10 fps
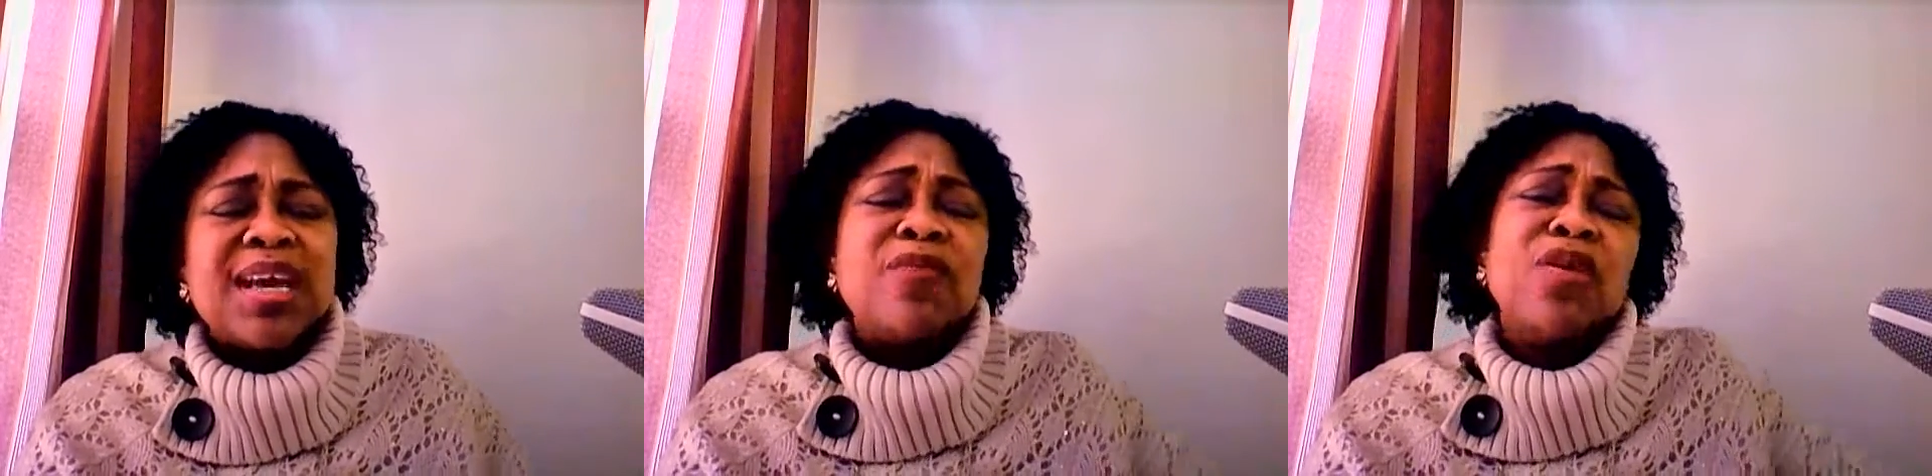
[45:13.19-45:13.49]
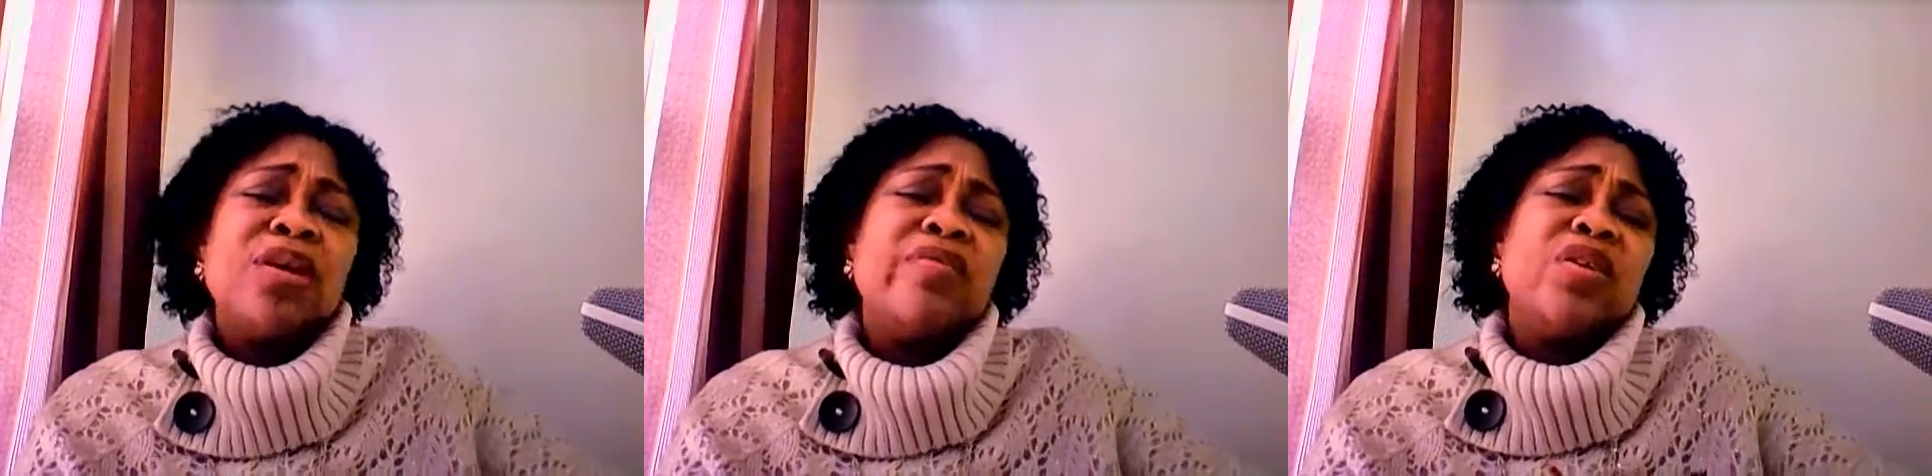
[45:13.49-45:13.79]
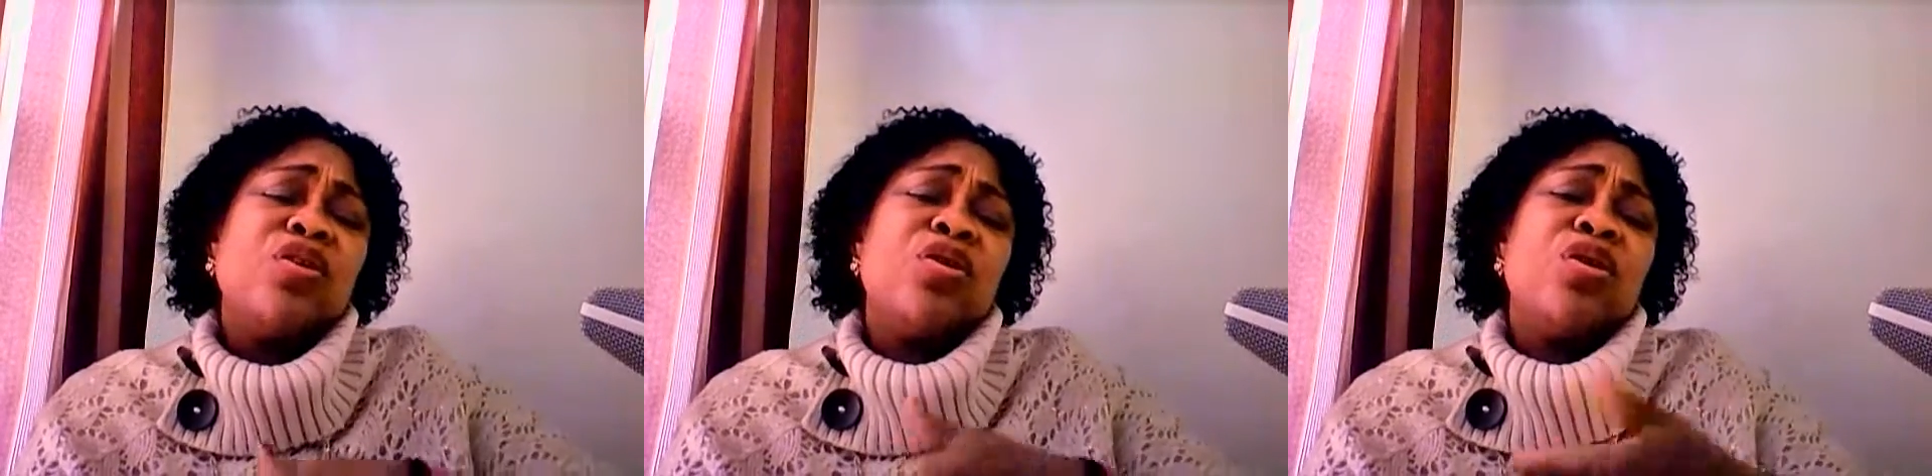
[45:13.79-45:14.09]
I've forgiven
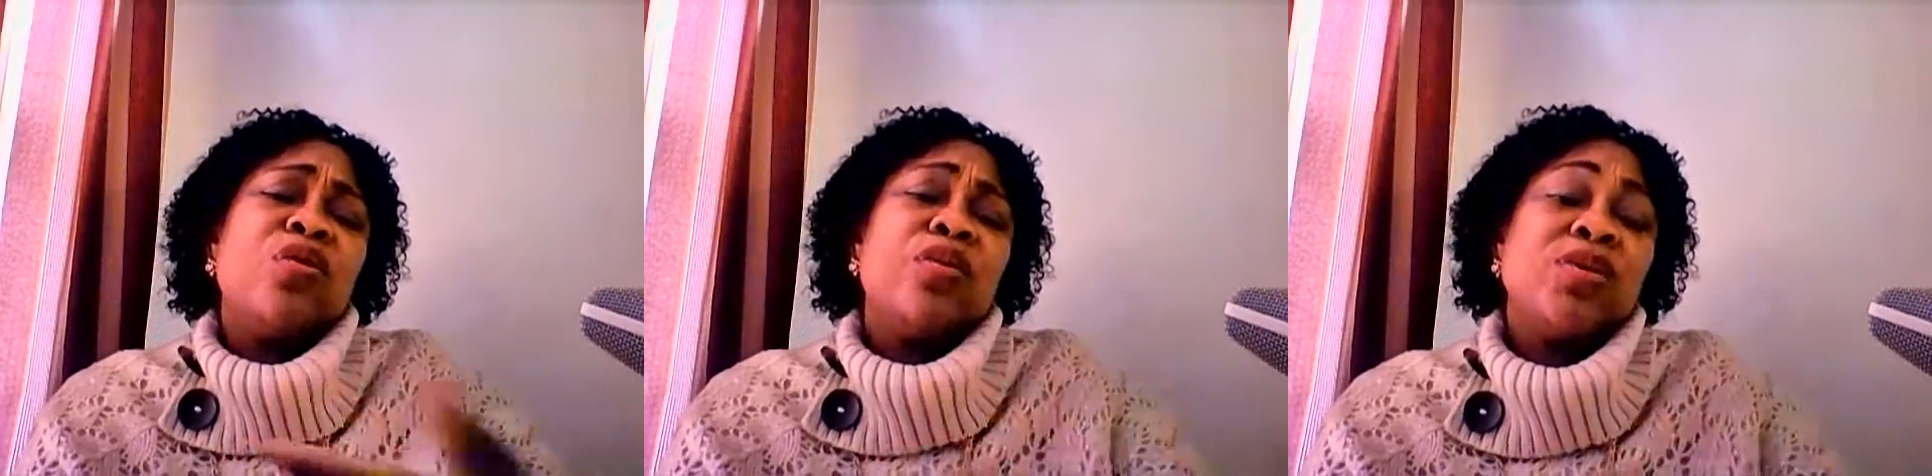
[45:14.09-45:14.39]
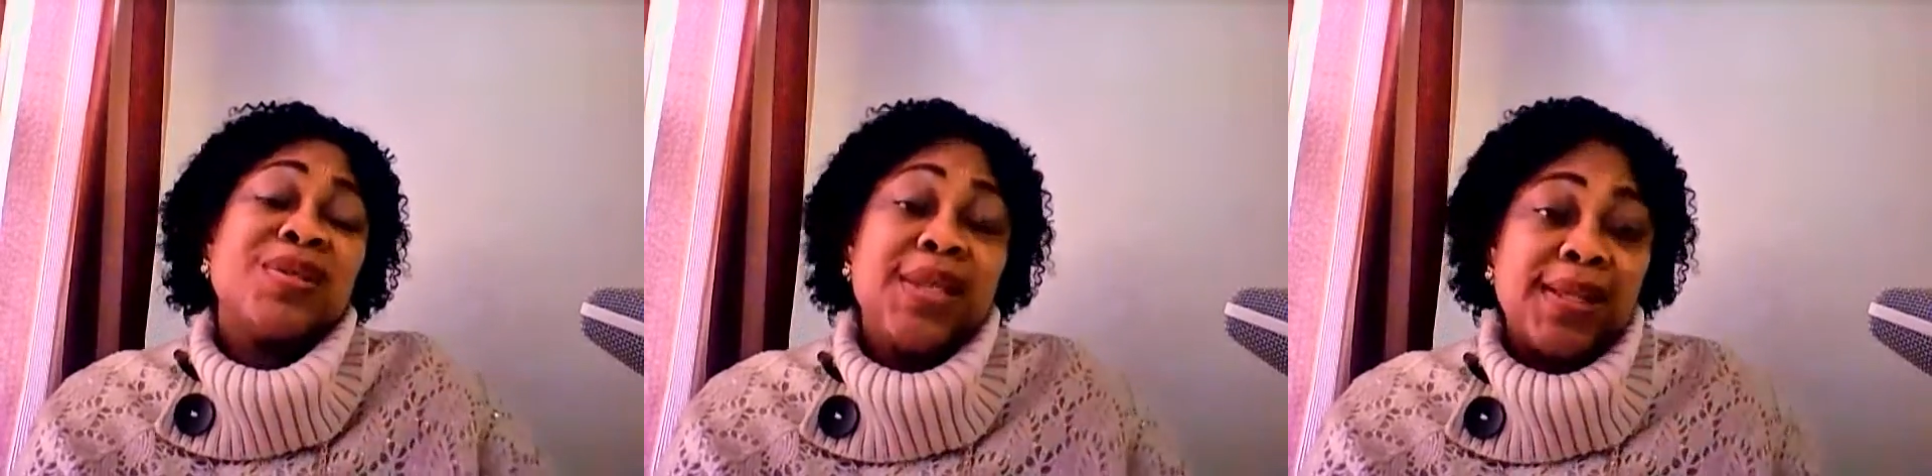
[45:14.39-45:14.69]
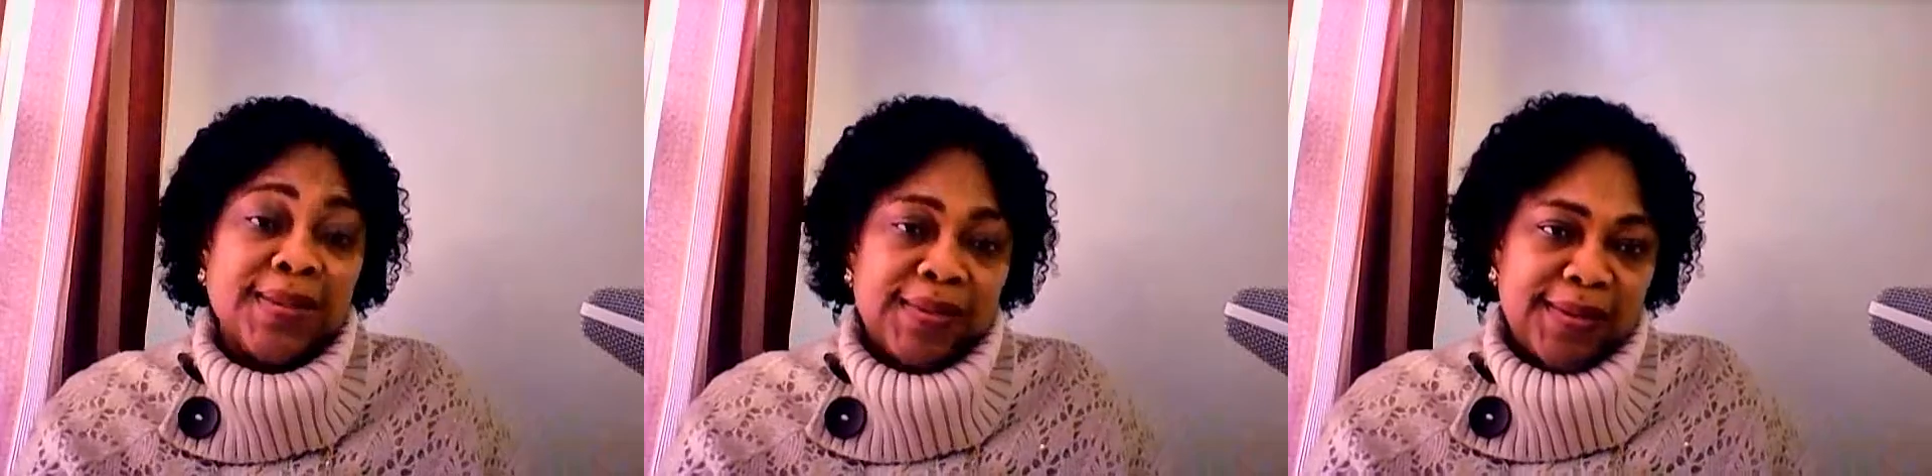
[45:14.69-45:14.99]
you all of your
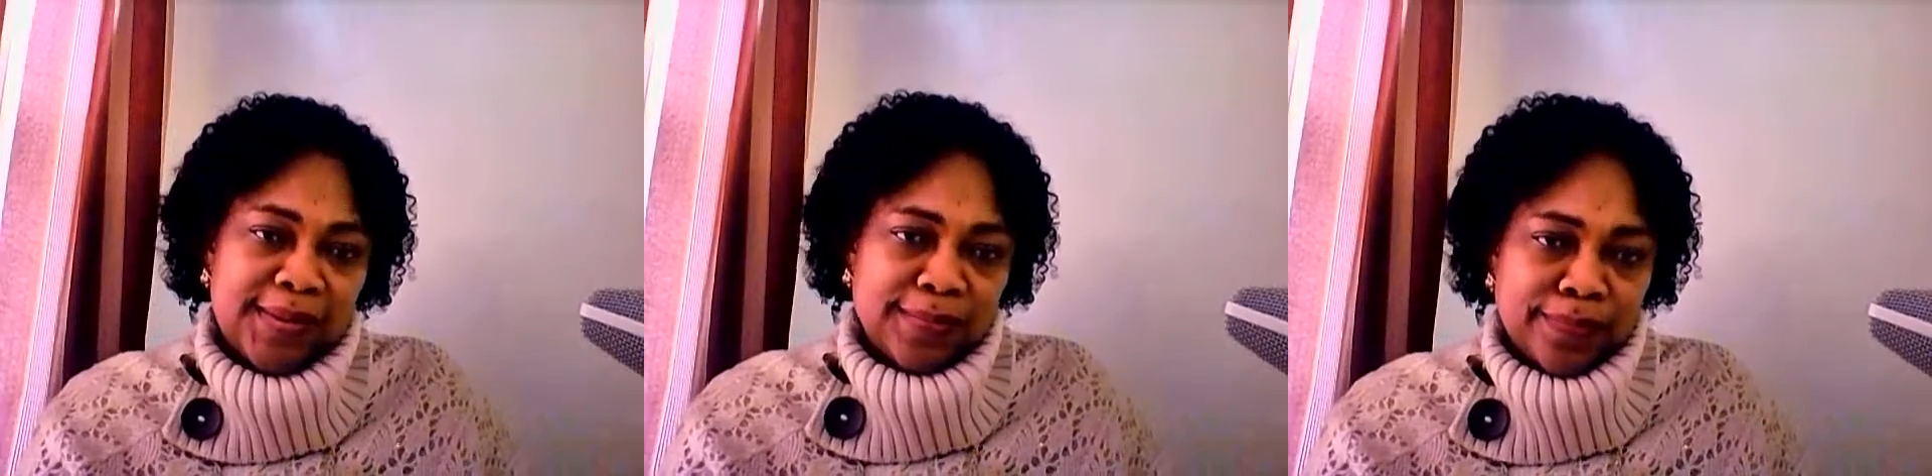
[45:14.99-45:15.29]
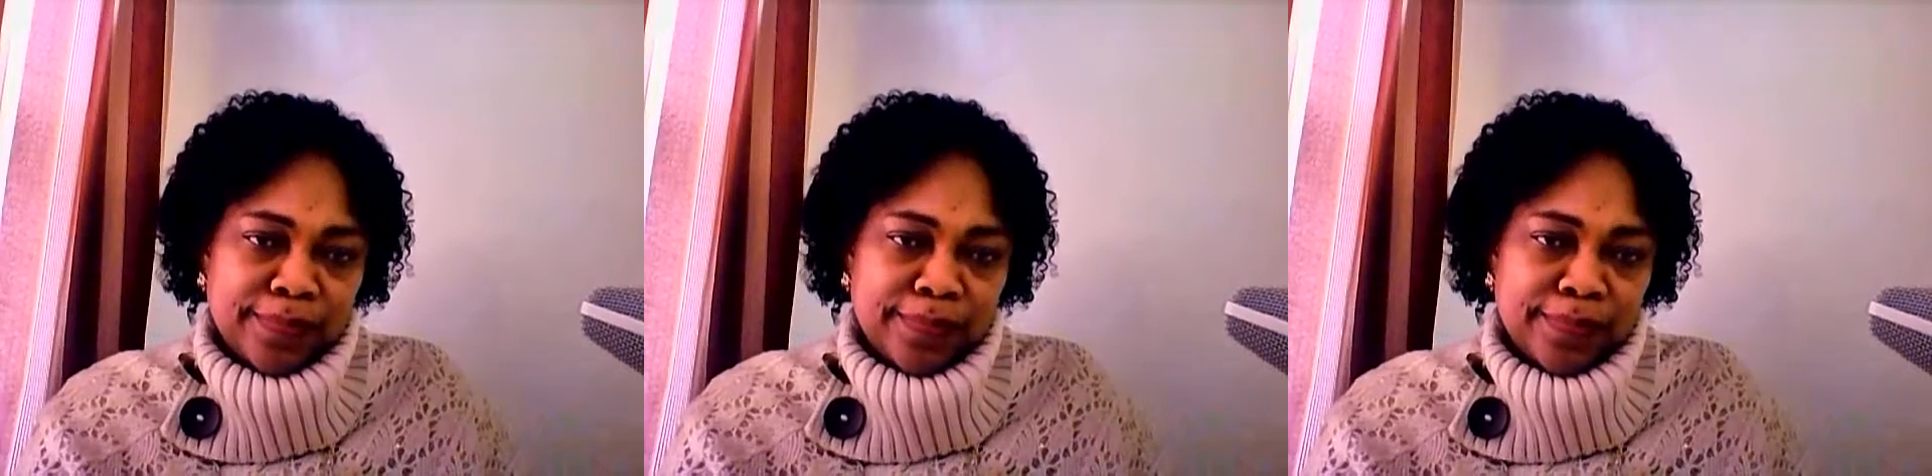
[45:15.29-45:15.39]
sins?